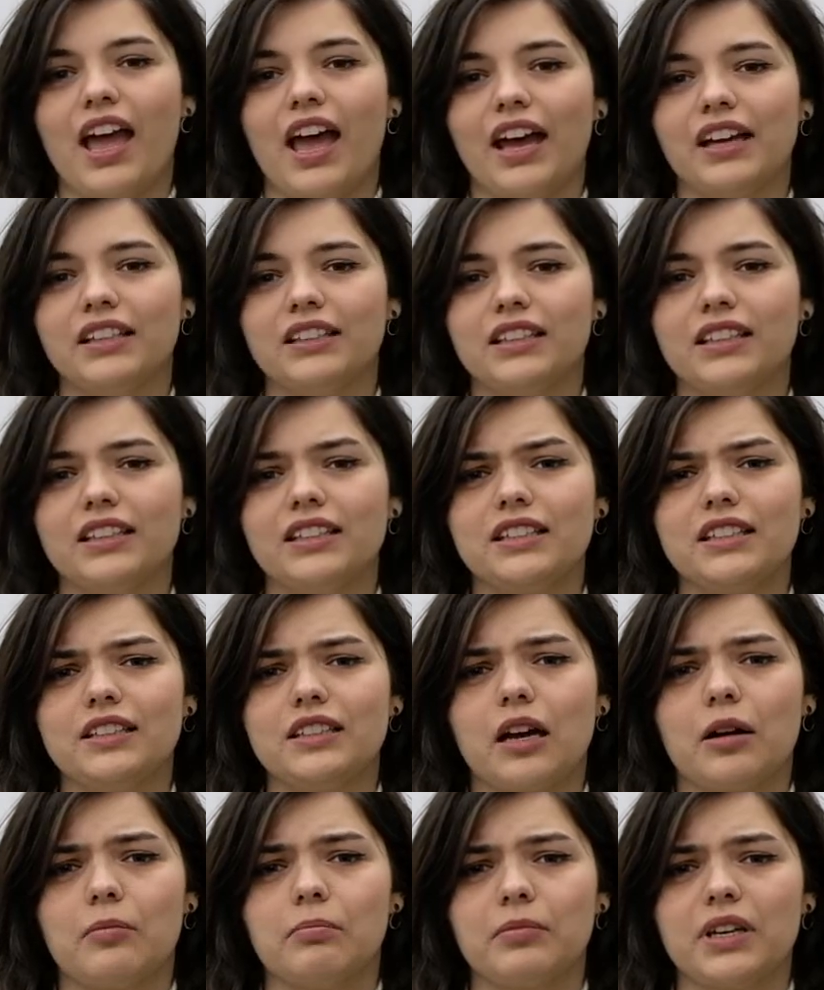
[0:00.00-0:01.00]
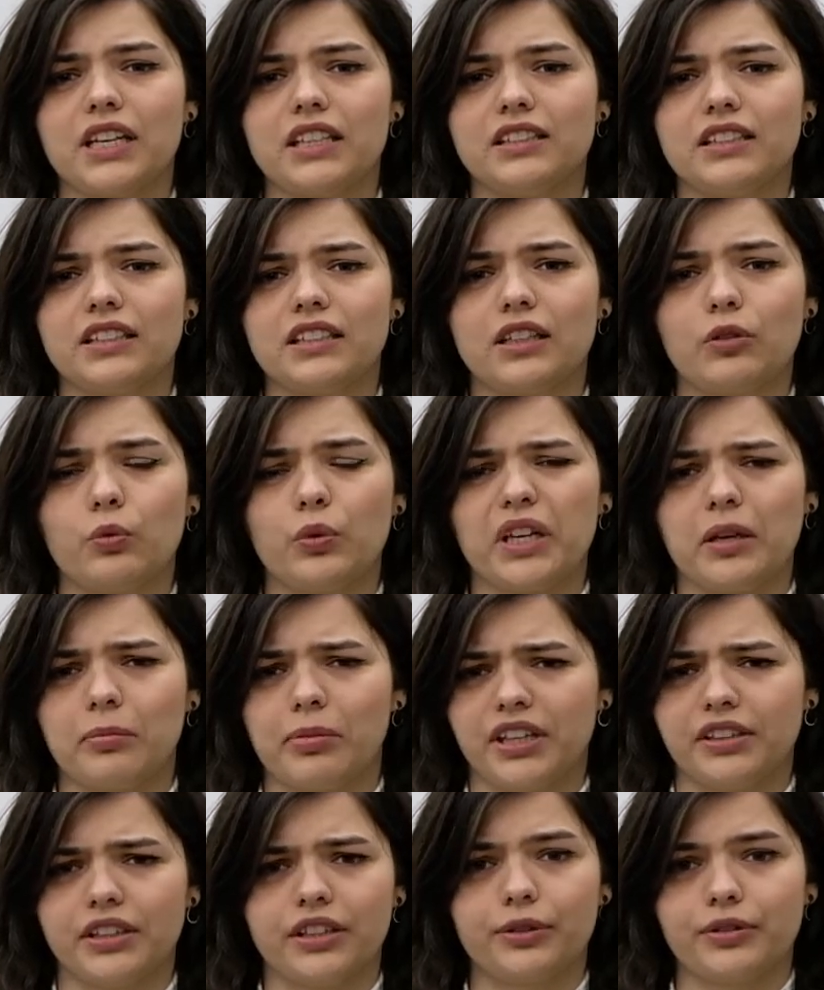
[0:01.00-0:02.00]
Adding some basic
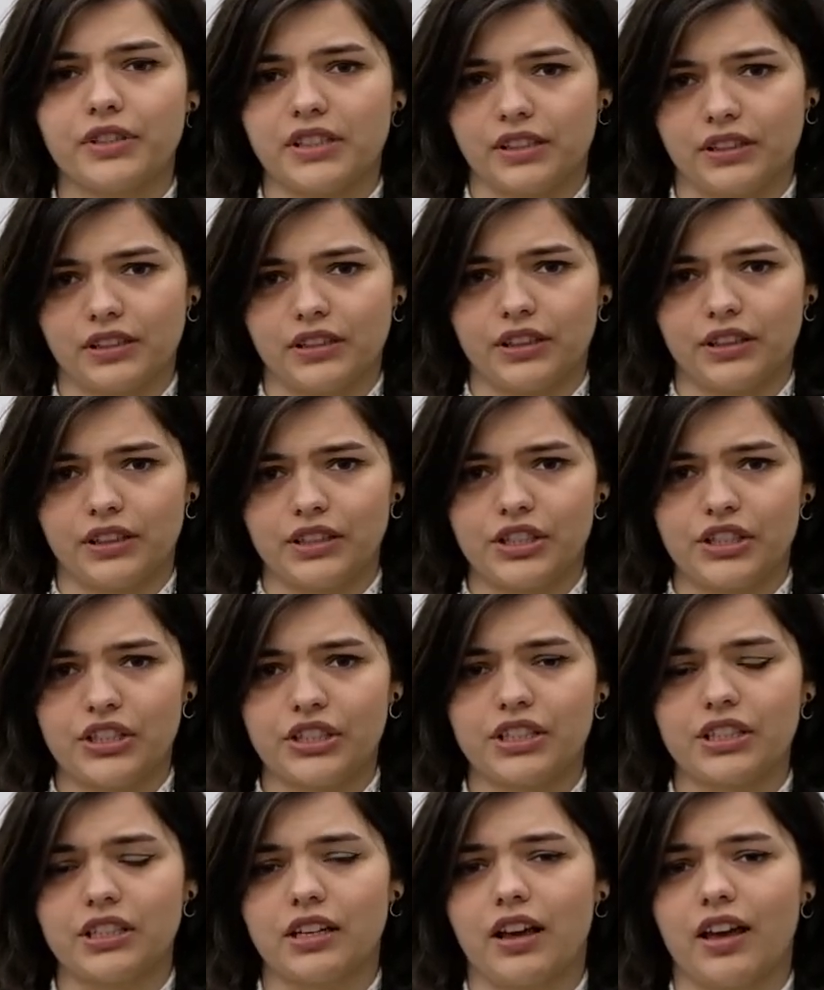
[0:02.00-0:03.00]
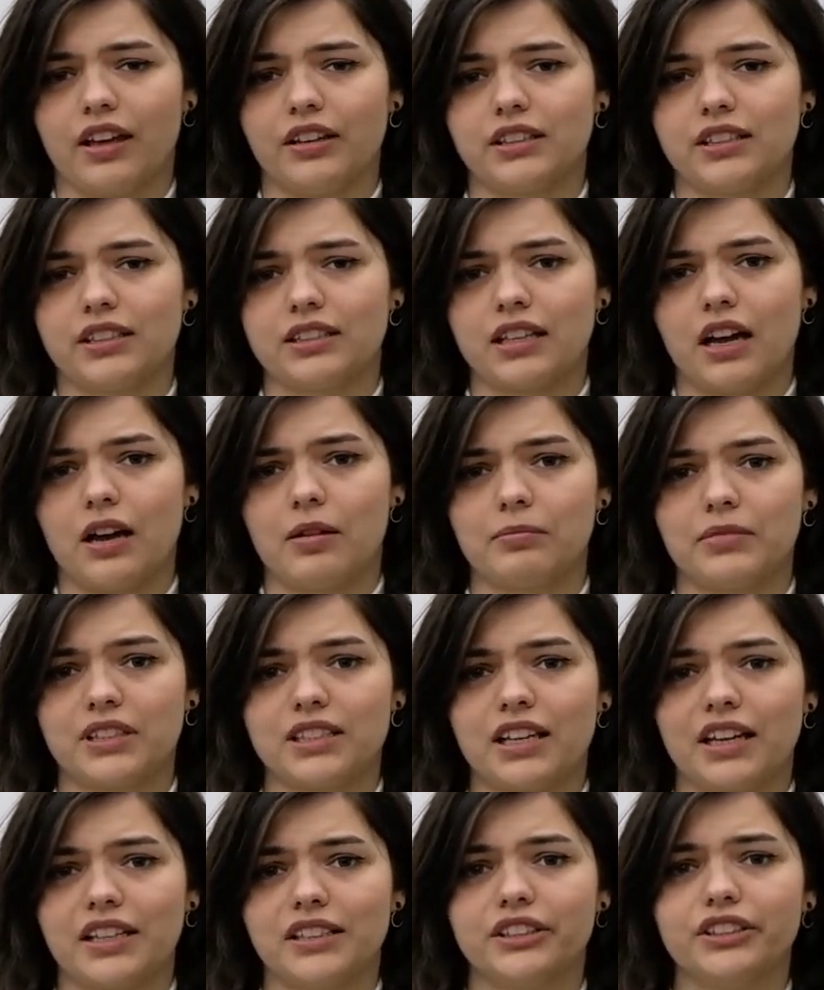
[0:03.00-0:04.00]
Wikipedia research and some
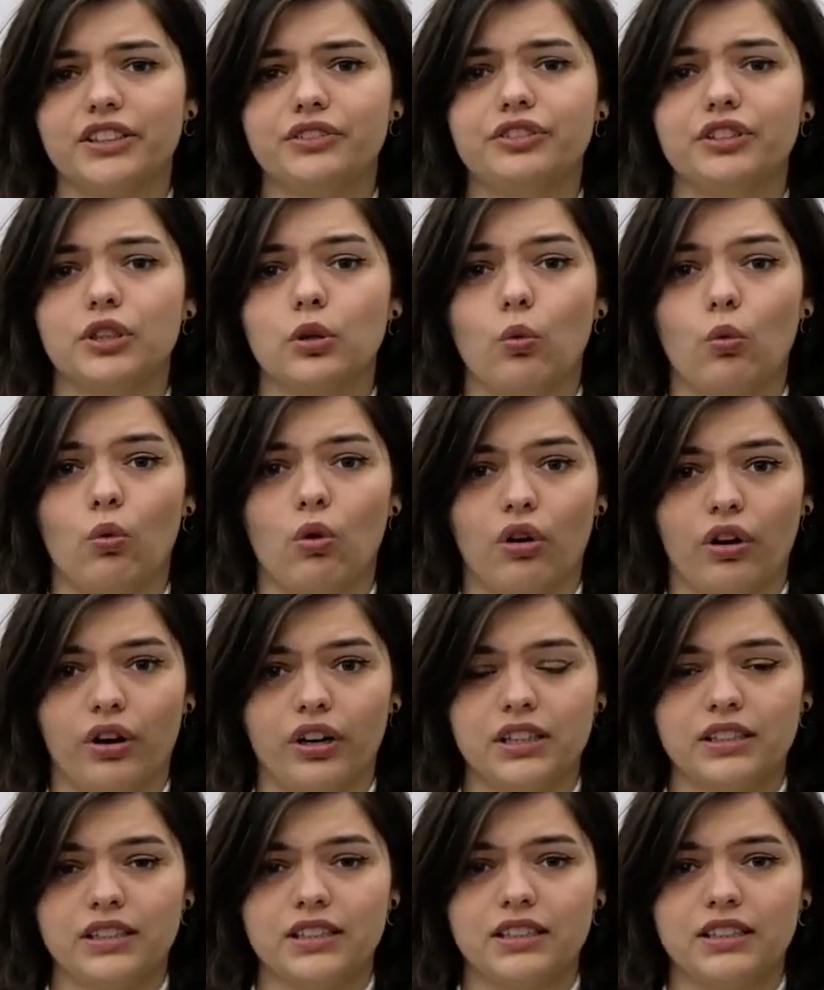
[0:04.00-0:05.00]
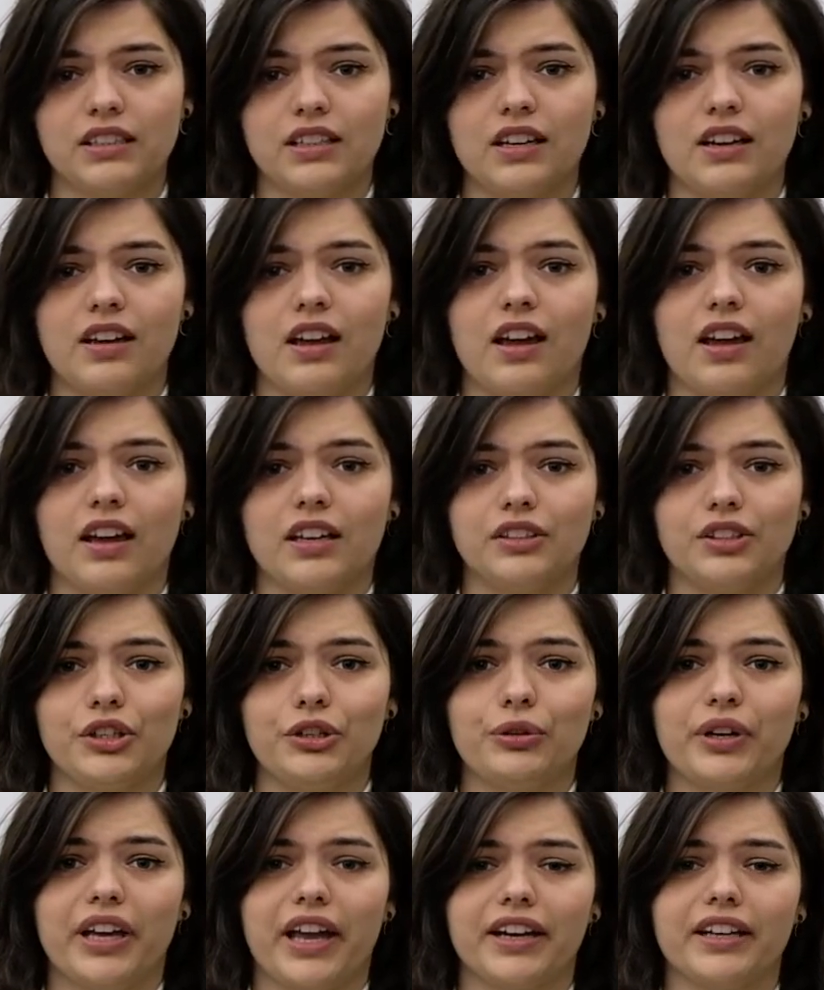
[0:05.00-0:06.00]
scientific words, and
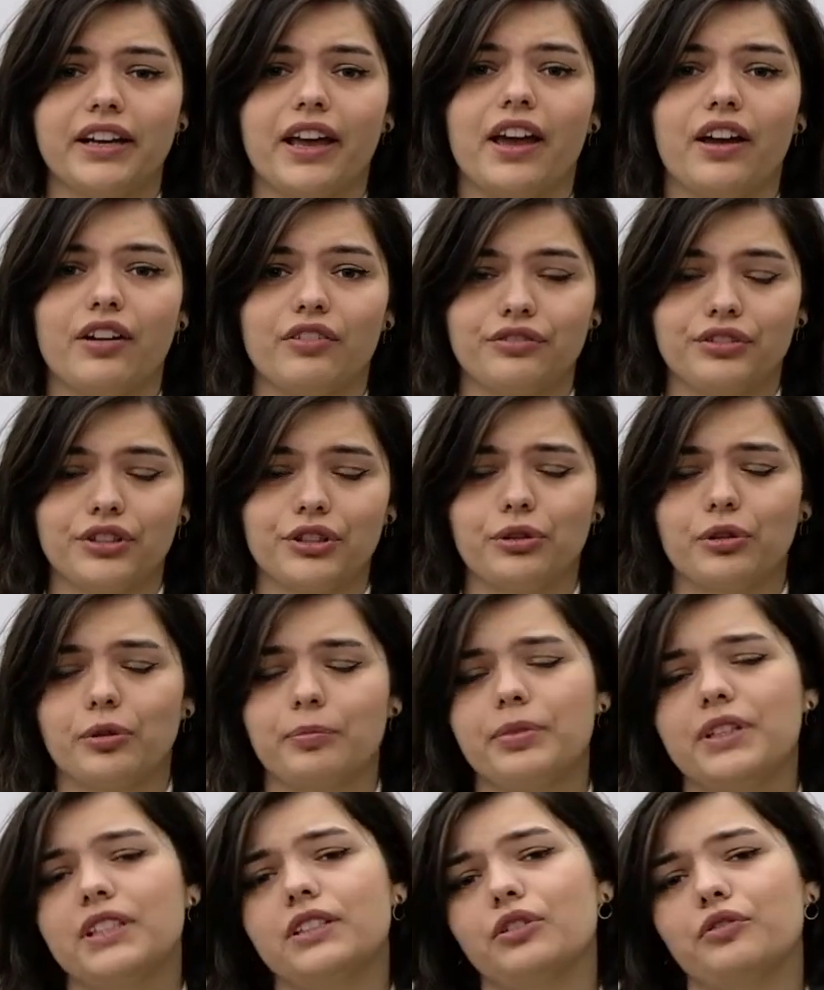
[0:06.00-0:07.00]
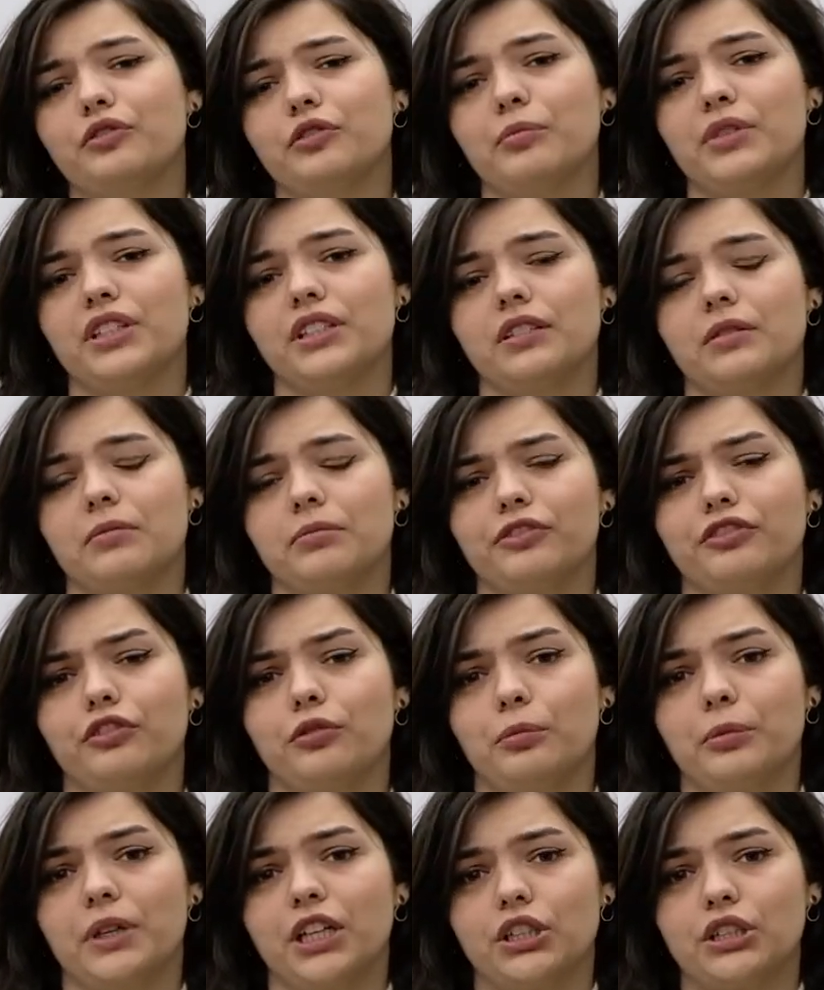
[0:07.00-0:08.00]
you can have your piece of
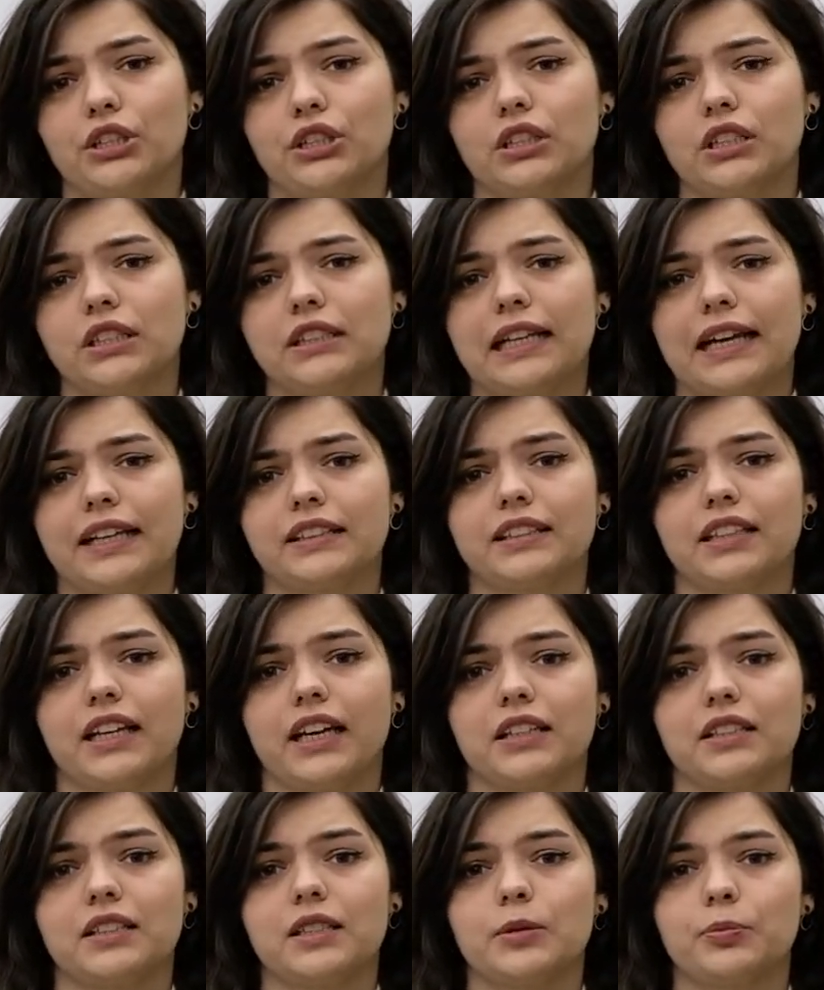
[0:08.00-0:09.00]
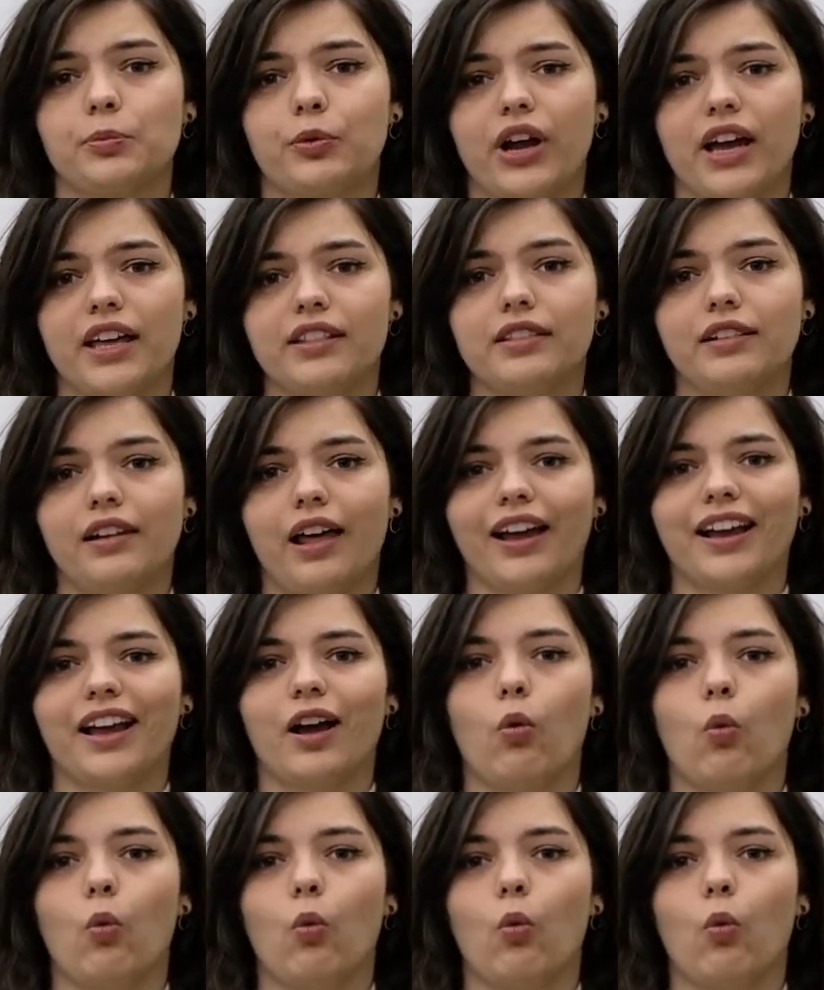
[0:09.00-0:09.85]
misinformation that can spread like a